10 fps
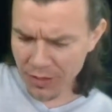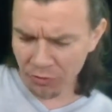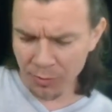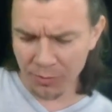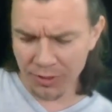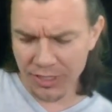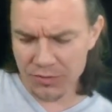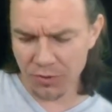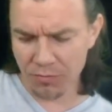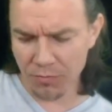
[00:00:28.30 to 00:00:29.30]
Now, remember,
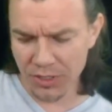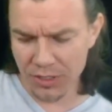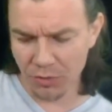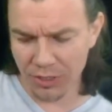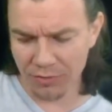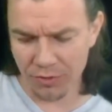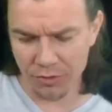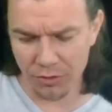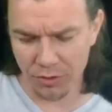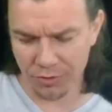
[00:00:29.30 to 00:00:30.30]
guys, with me, whenever
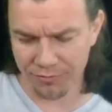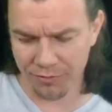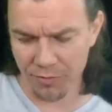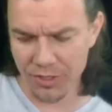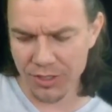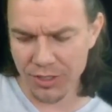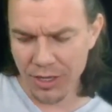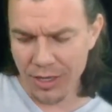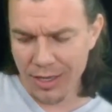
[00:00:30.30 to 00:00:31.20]
you learn from me,